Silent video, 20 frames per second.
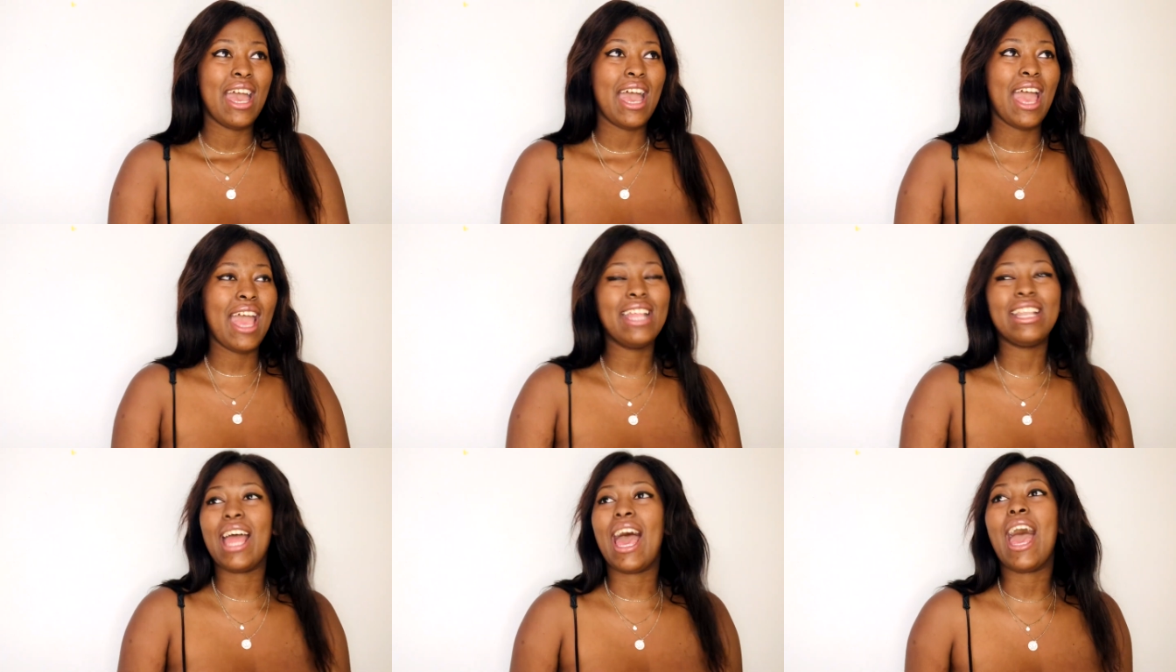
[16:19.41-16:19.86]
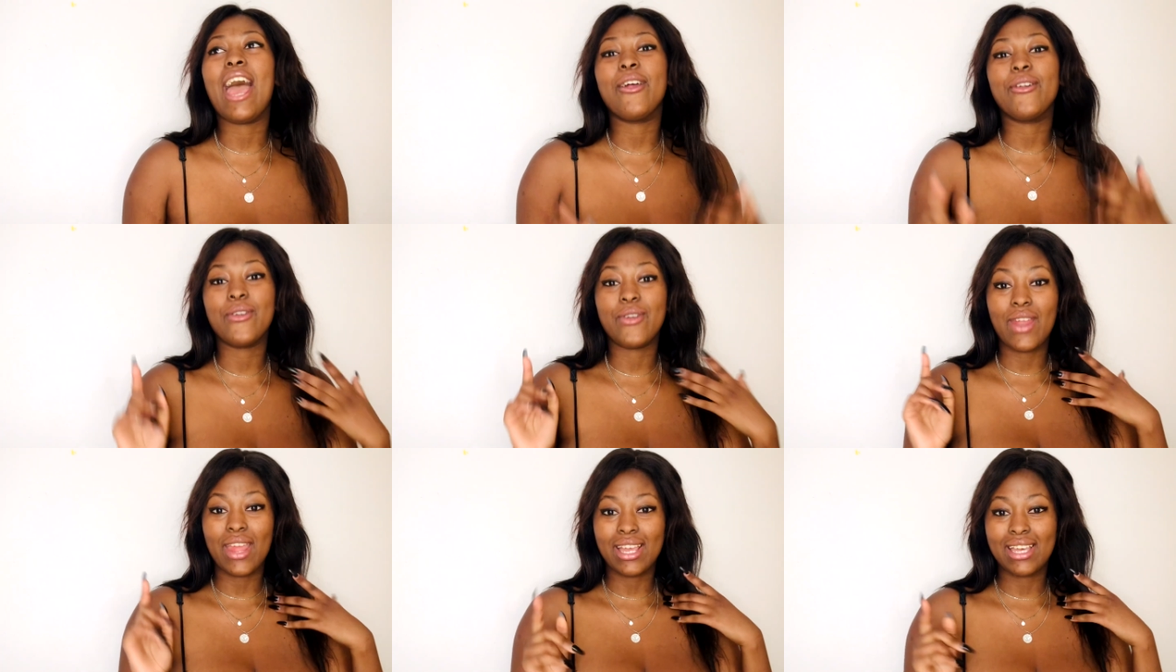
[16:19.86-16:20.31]
And I
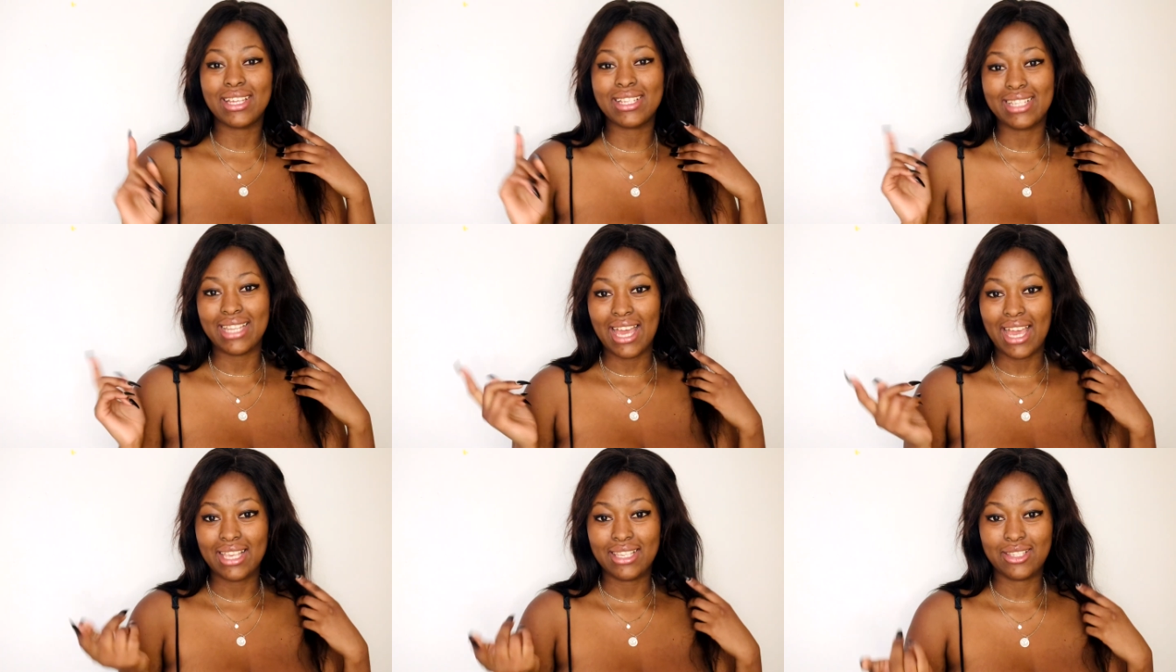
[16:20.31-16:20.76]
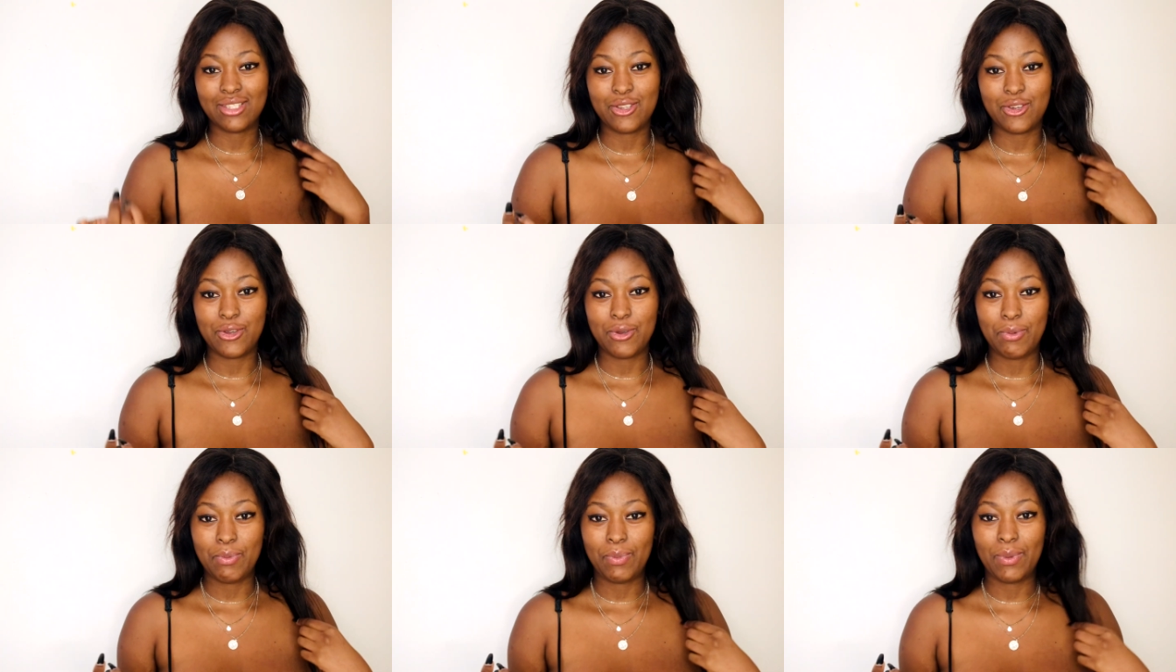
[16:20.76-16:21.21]
recognized
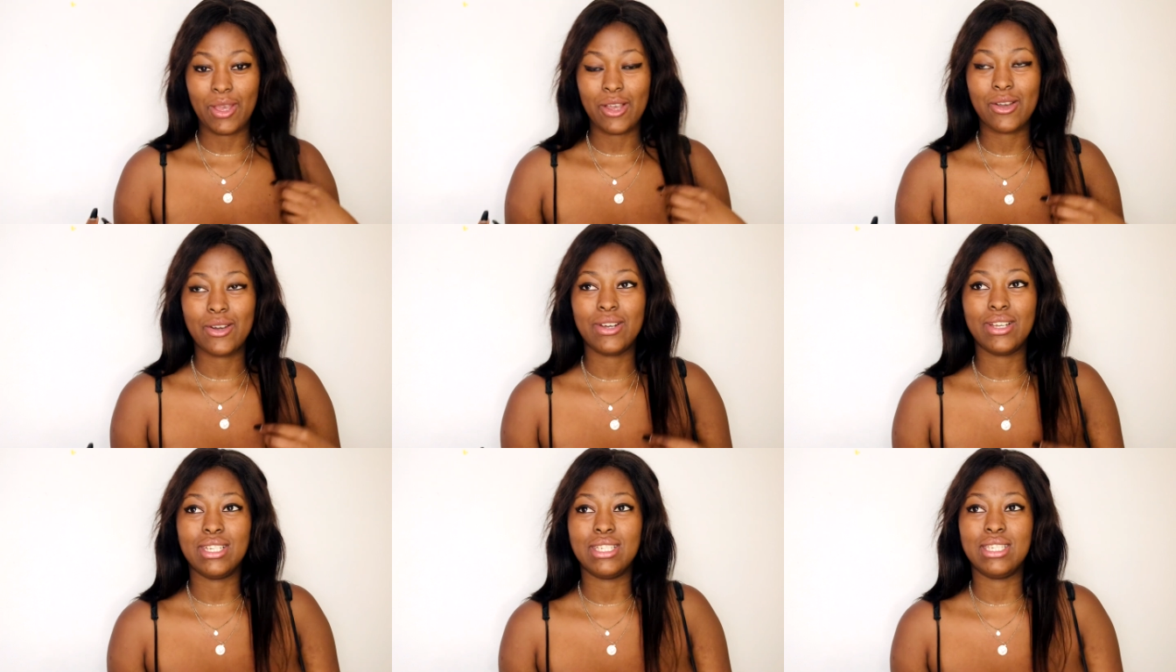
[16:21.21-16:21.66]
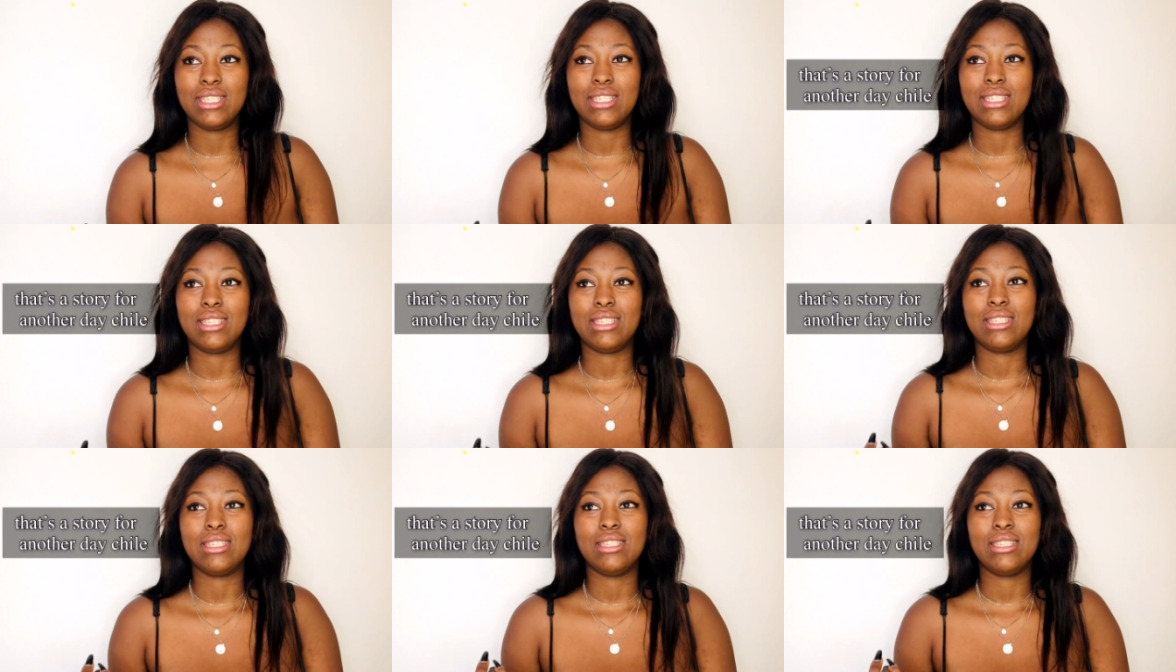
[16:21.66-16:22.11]
her
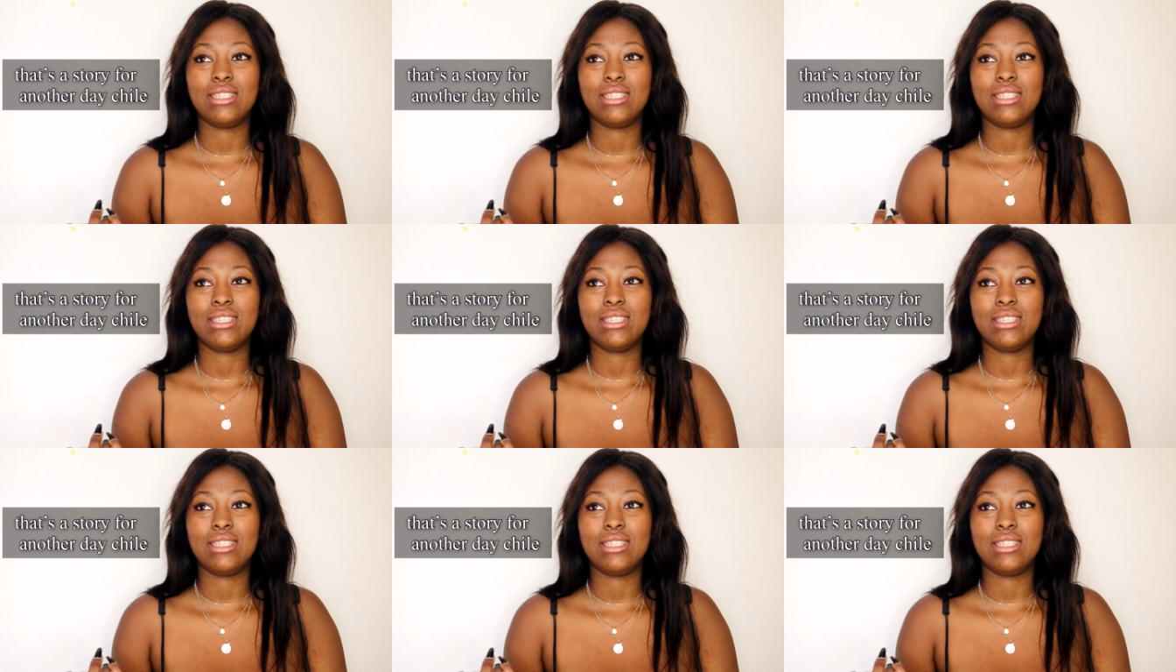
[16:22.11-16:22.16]
because,